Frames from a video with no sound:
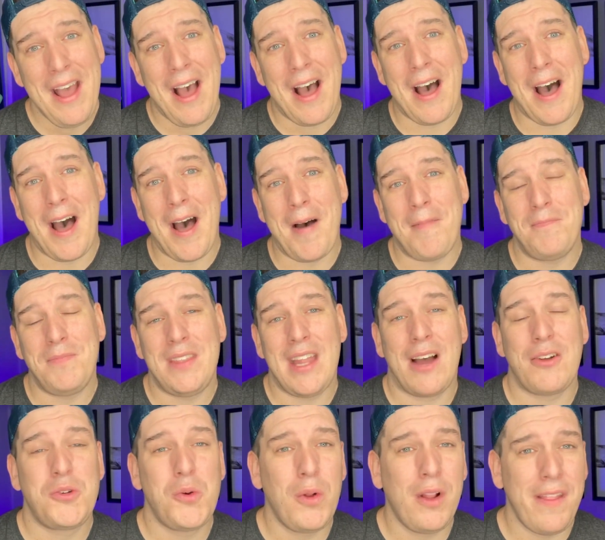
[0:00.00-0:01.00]

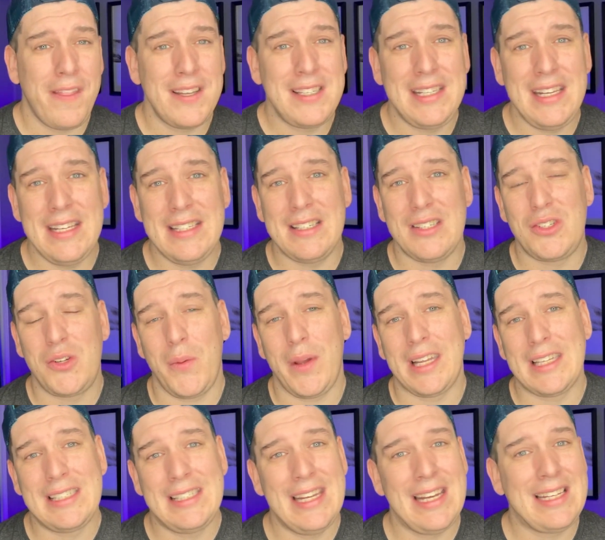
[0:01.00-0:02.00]
Now, Jewel of the Seas is
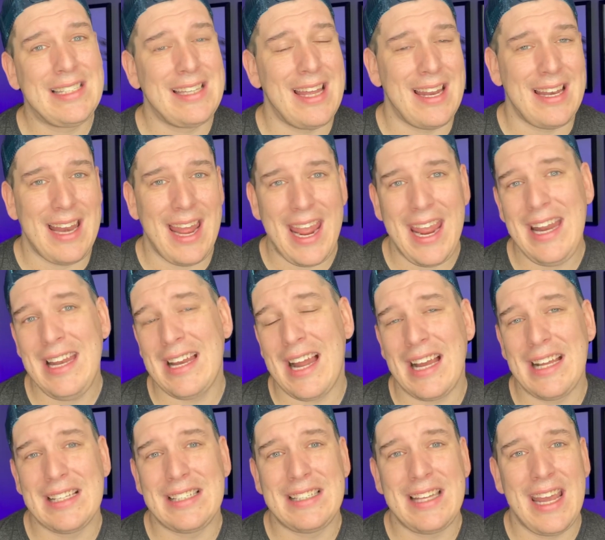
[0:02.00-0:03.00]
doing 6 and 8
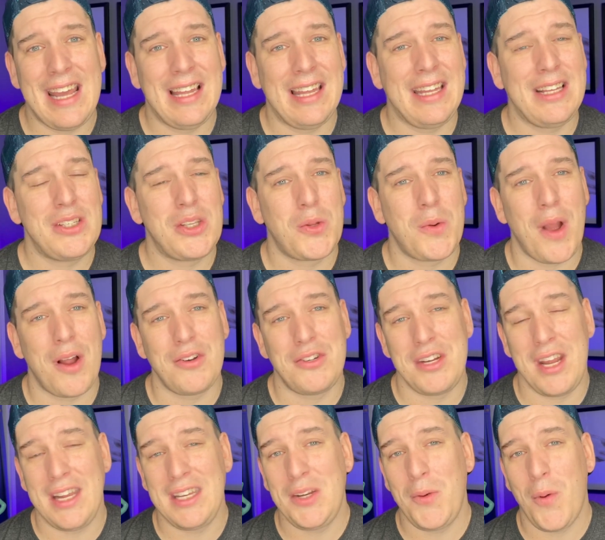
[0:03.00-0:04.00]
night sailings throughout
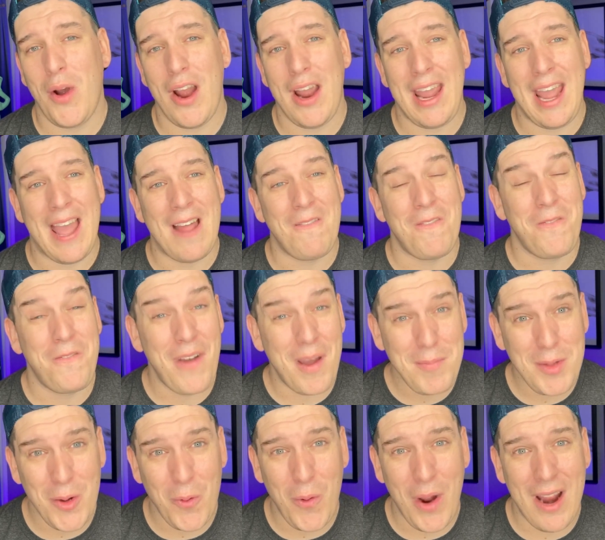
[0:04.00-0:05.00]
January and
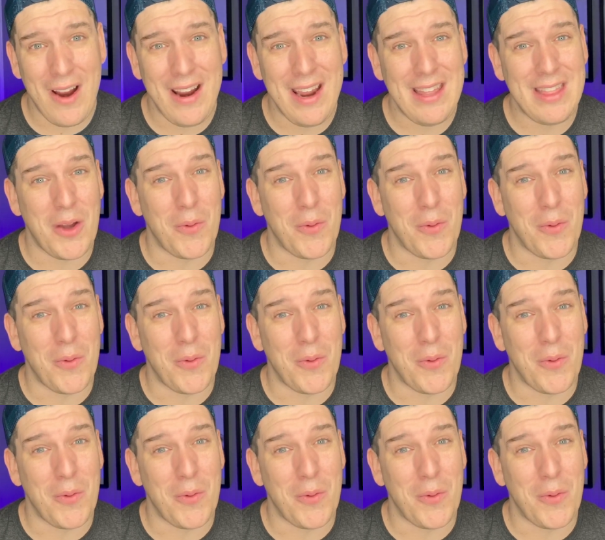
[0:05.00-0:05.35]
February.